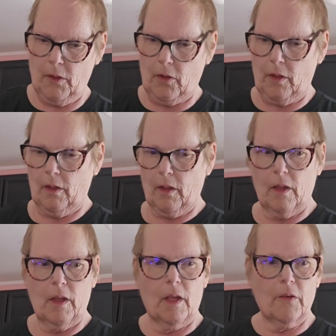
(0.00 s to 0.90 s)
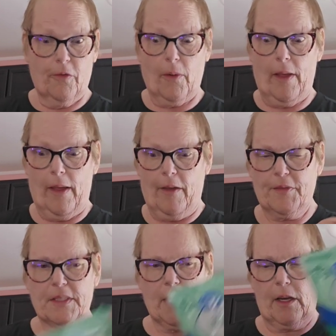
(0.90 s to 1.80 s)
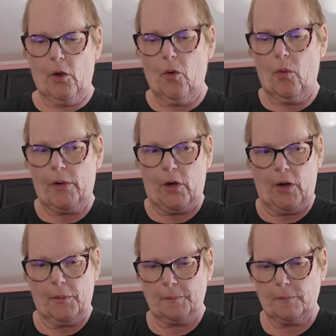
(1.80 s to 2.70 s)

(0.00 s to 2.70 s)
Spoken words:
Okay. 4 halves and a quarter.